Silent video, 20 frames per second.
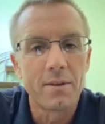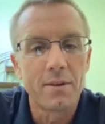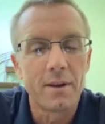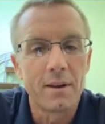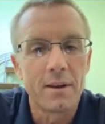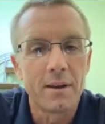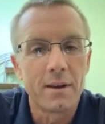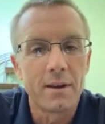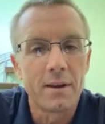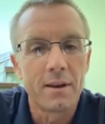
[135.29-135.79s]

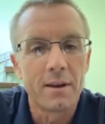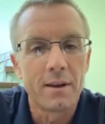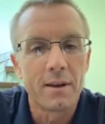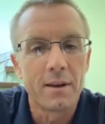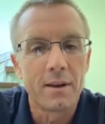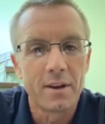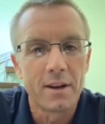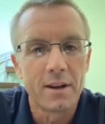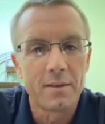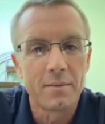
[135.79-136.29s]
uh,
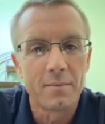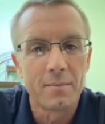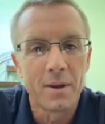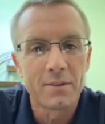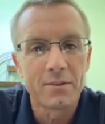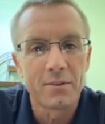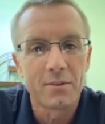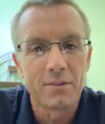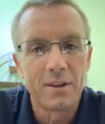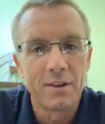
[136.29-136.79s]
associated
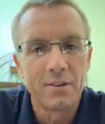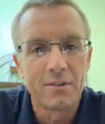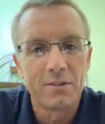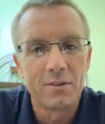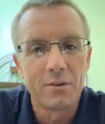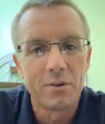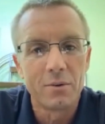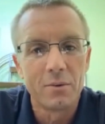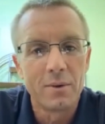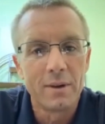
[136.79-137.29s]
muscle
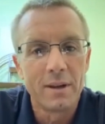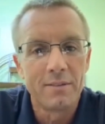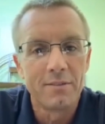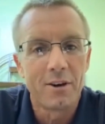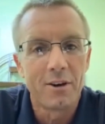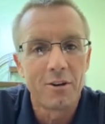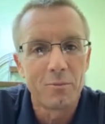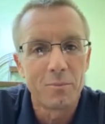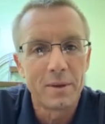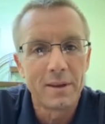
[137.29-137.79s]
tissue
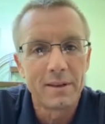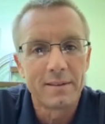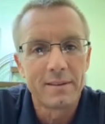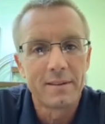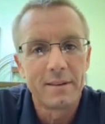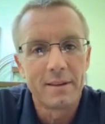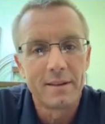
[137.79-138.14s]
involvement.